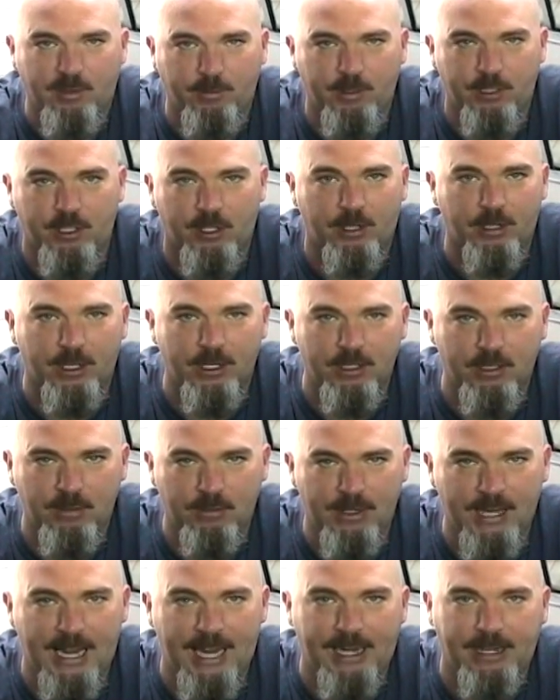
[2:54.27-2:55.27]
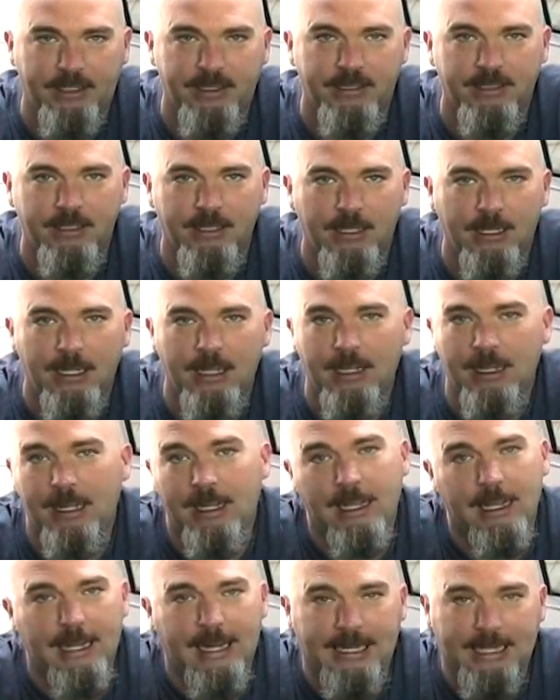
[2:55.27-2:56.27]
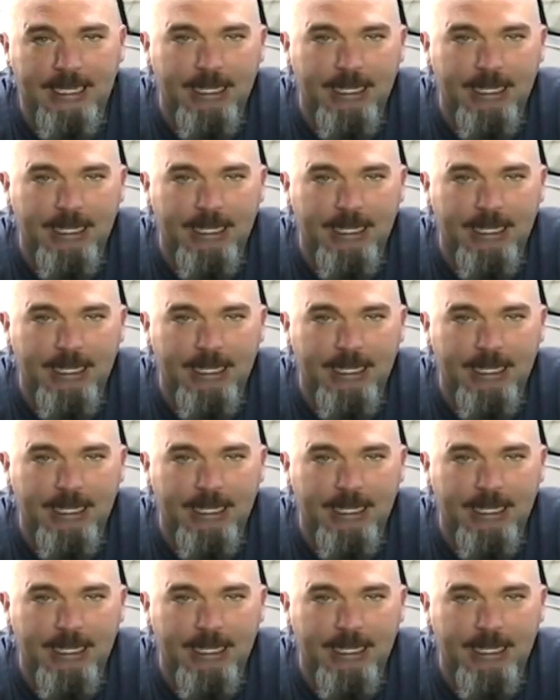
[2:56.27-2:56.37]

what you're going to do next. And